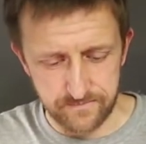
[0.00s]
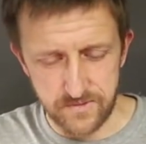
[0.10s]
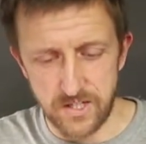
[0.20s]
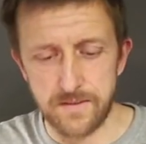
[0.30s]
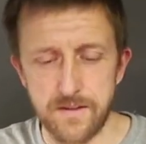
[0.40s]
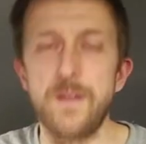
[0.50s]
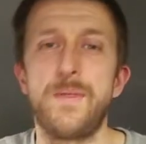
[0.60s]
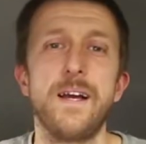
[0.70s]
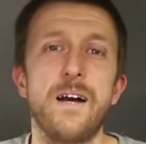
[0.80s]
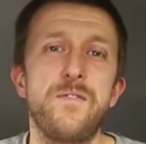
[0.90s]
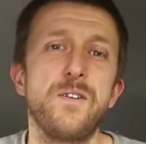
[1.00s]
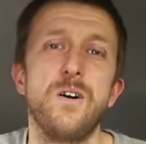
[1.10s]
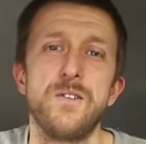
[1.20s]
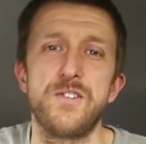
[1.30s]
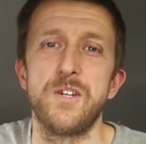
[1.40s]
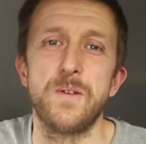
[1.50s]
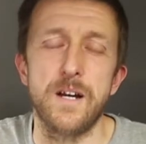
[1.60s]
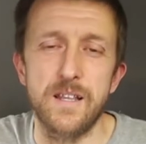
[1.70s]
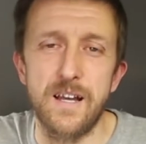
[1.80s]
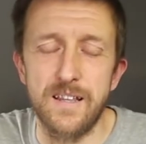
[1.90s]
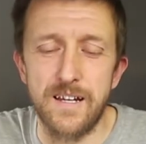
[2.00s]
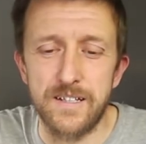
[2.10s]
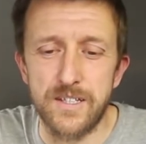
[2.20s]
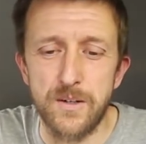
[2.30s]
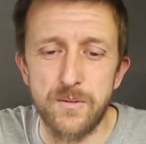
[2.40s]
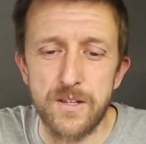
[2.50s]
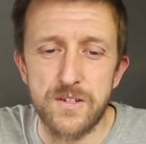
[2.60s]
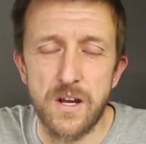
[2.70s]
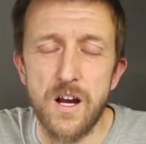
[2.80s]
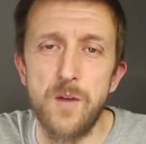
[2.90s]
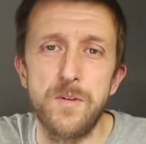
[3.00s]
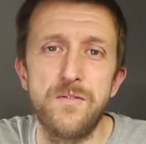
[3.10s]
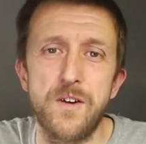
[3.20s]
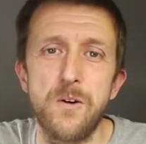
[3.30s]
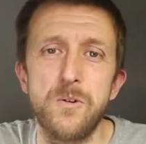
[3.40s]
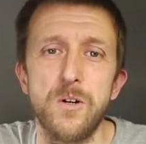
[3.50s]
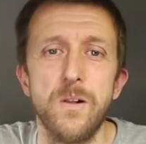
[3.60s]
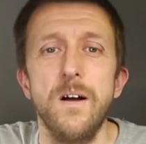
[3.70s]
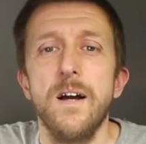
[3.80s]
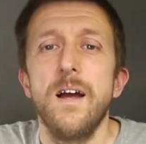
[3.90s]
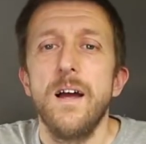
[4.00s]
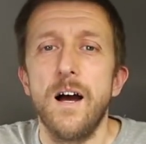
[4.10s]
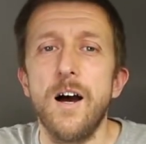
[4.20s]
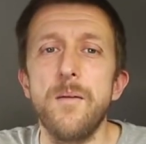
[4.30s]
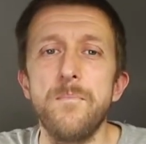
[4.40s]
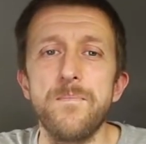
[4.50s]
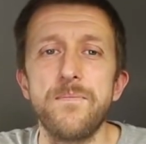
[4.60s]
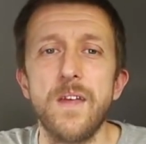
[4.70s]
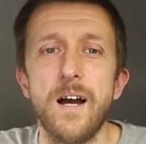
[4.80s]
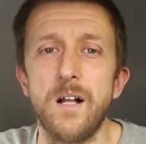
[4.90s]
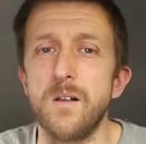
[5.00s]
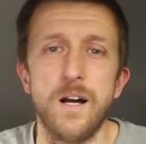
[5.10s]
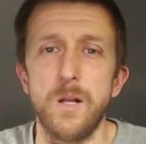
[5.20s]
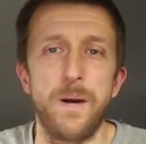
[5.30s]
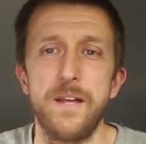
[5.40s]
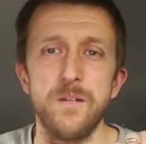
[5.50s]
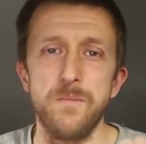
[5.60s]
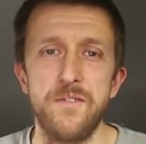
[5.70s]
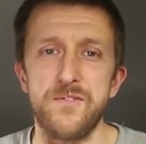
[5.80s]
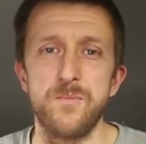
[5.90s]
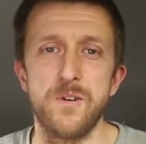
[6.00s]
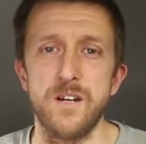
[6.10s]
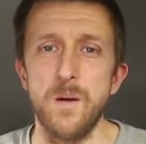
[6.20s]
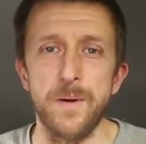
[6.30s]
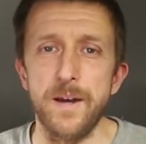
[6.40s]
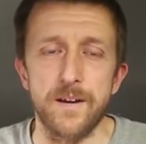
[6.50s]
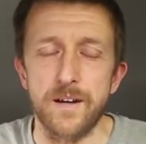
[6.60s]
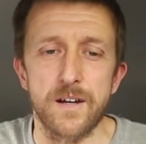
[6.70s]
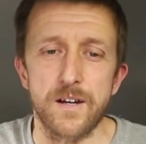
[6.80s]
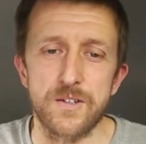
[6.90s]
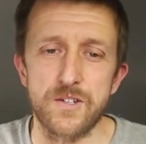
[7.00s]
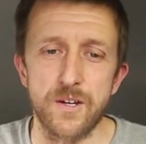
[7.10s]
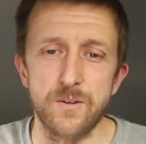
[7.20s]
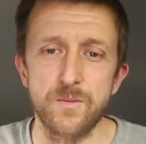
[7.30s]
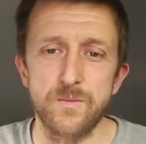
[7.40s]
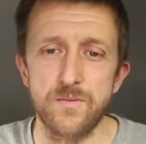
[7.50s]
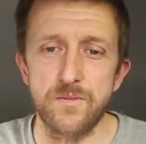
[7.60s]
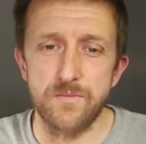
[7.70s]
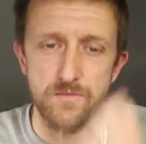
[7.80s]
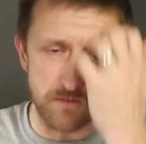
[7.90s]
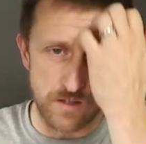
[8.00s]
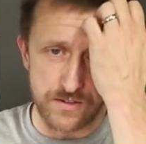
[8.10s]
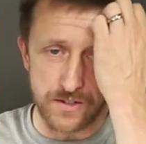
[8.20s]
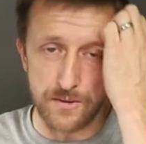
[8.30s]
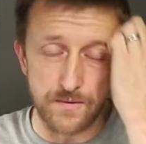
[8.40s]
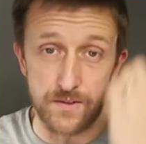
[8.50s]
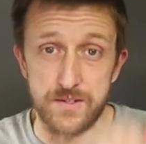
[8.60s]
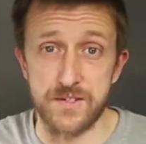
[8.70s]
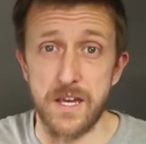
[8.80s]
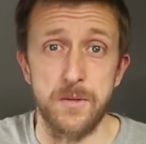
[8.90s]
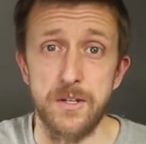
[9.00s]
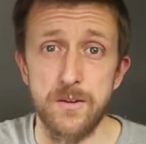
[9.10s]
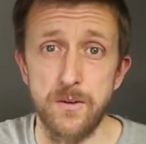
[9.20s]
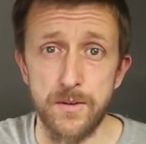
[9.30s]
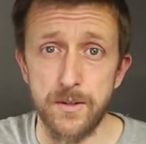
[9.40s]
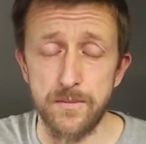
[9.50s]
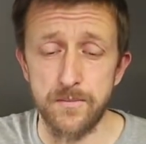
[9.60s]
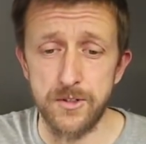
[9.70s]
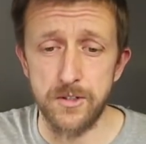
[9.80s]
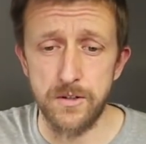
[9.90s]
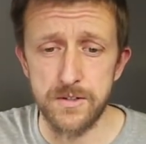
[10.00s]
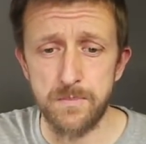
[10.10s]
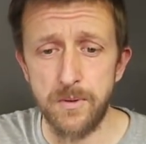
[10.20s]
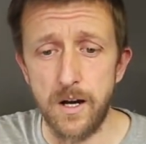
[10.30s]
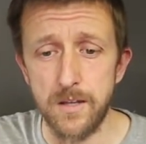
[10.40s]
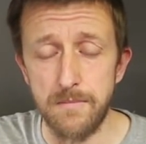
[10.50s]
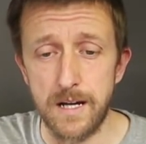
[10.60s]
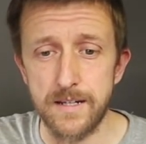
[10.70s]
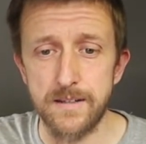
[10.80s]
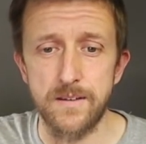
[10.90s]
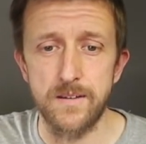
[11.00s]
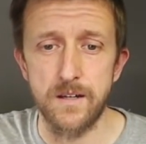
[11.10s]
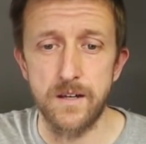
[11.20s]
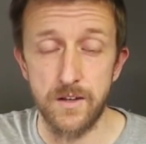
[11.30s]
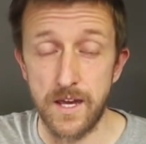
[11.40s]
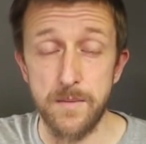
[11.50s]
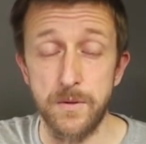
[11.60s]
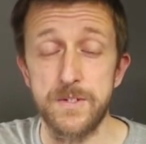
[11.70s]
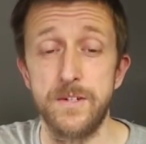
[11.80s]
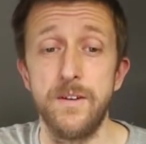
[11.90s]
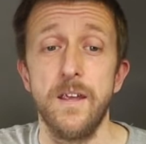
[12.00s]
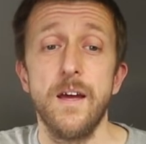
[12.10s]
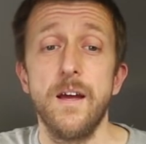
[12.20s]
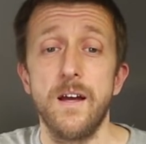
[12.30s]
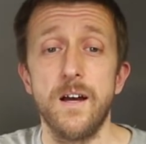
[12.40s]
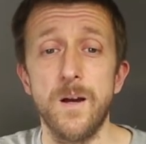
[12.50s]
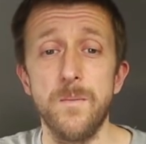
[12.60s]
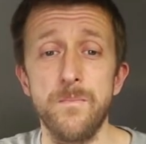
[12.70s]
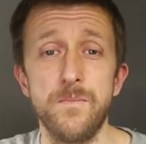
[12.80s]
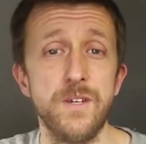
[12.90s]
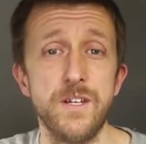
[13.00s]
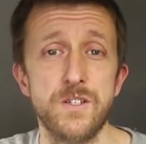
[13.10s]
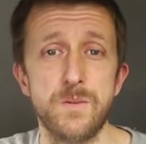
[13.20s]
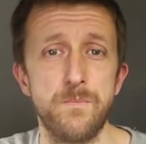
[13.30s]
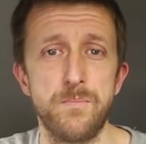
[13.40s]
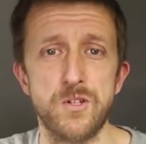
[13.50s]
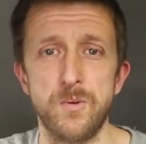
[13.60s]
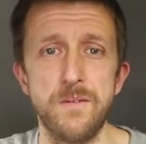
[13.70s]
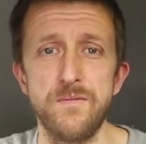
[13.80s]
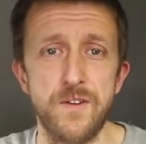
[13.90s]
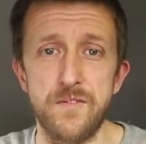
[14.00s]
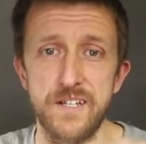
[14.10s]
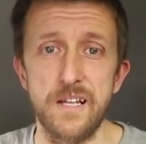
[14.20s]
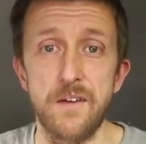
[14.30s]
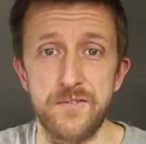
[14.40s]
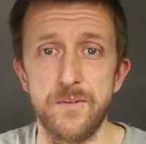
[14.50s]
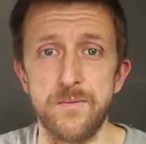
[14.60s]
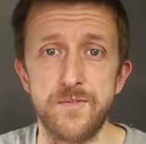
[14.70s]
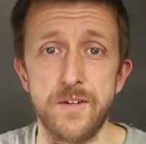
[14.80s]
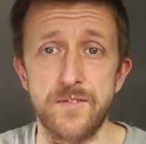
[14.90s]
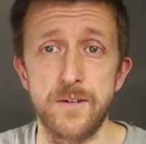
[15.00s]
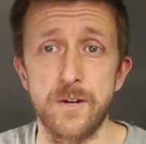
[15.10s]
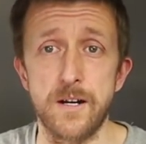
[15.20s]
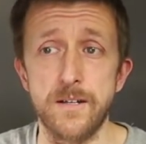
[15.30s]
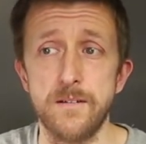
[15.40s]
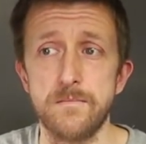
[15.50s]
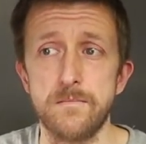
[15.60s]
So a thing I've forgotten to do that I like doing when there's a harmony vocal, I'll pan them left and right a bit. So I don't know if it's the same on other doors, but on my on Ableton, it's between 50 left and 50 right.